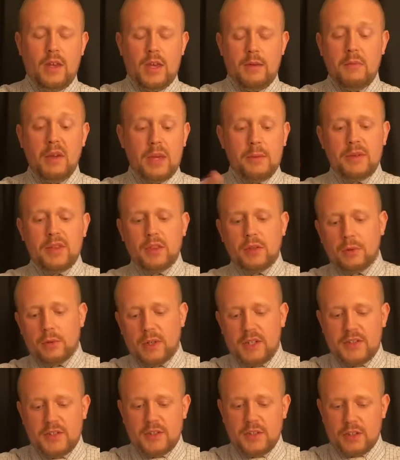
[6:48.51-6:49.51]
And maybe the
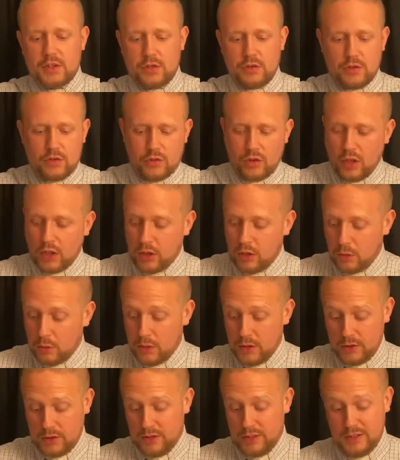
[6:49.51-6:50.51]
reason that you struggle
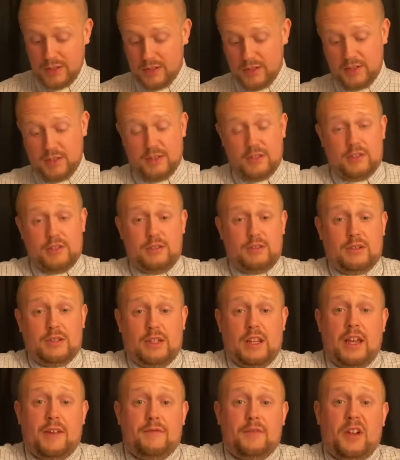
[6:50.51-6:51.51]
with it is because you
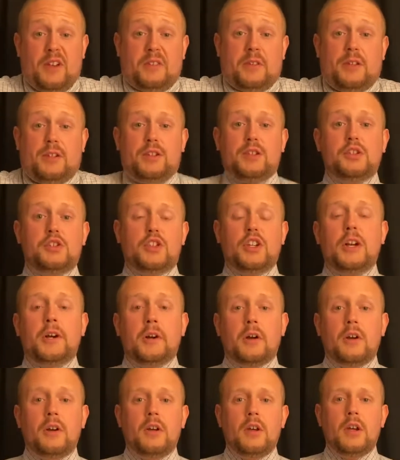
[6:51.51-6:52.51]
have nothing to
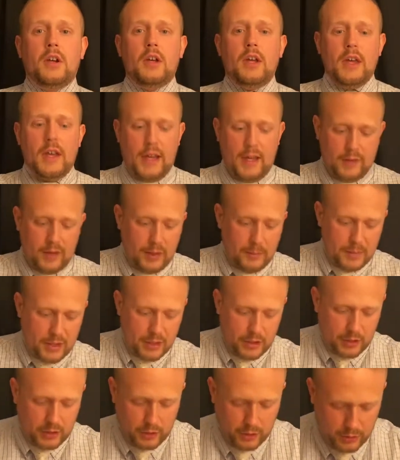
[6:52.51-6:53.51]
share. And let me
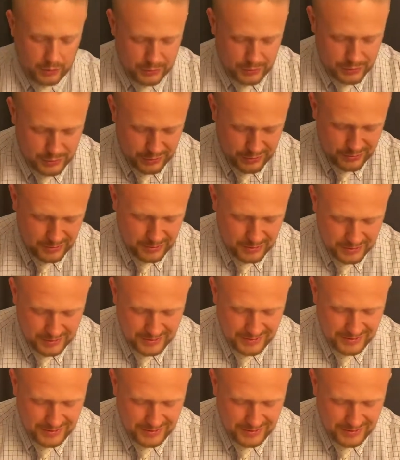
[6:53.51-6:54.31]
encourage you,